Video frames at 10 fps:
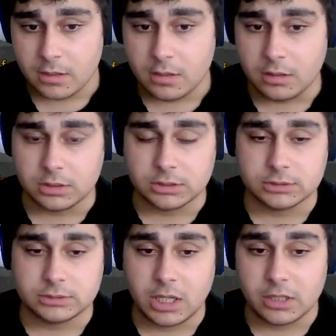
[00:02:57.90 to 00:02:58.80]

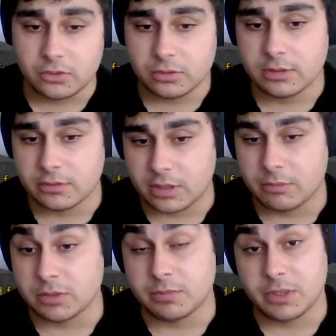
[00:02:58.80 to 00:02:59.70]
and I really
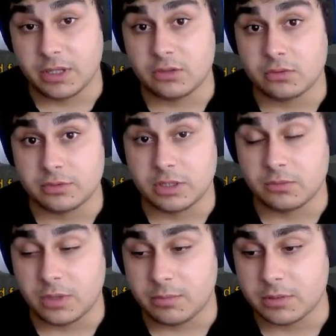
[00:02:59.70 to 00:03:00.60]
recommend playing on that
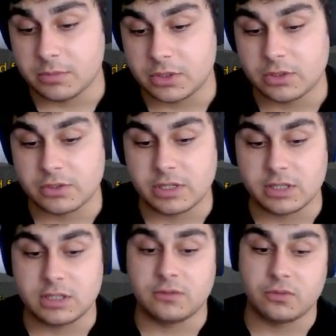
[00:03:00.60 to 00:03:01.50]
weapon, because like
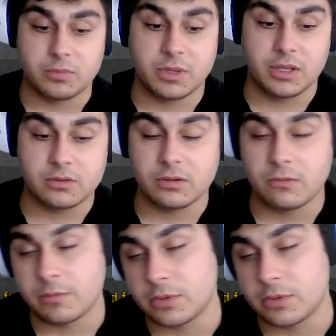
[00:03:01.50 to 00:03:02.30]
if you play on that weapon,